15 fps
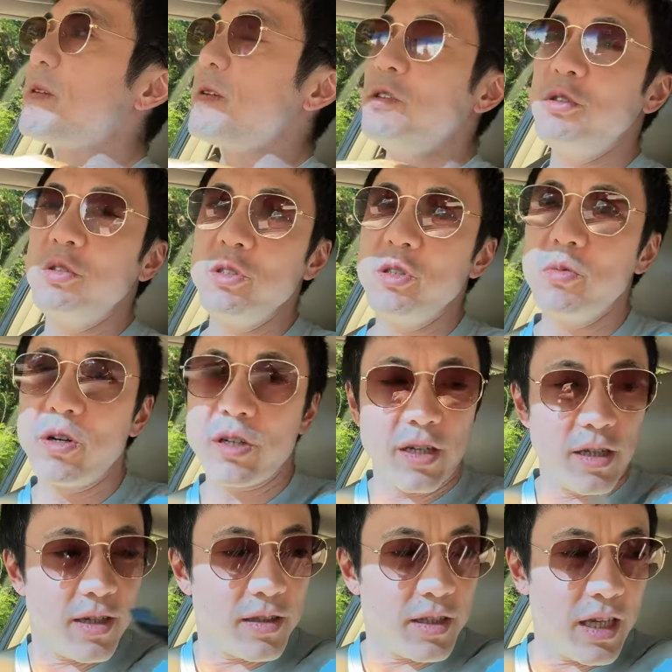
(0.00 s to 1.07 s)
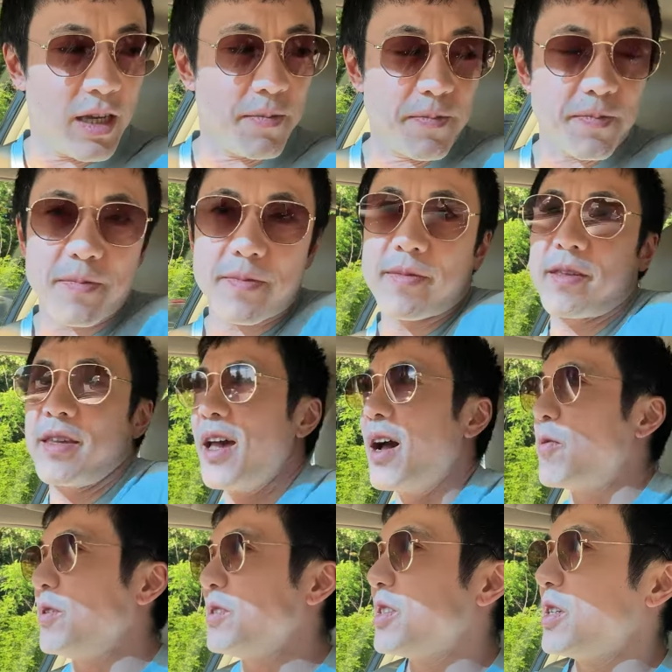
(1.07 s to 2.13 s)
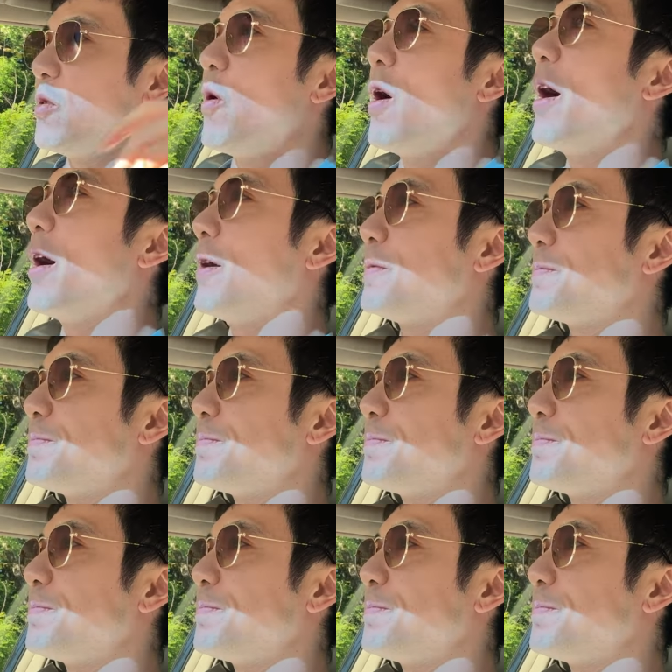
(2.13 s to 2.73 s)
should you work in a team? Yeah, once in a while.